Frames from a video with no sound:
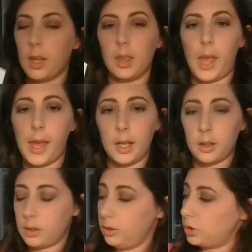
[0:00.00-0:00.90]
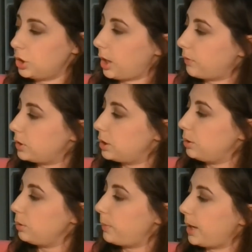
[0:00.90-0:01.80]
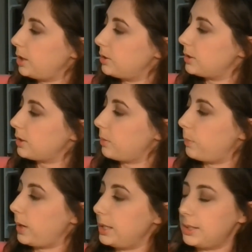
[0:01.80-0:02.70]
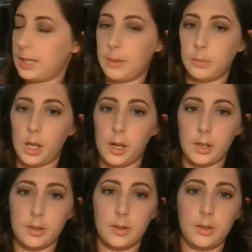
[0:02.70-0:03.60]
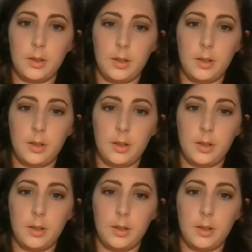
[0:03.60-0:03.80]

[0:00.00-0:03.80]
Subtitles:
Then you should have 2 pages of base 10 blocks.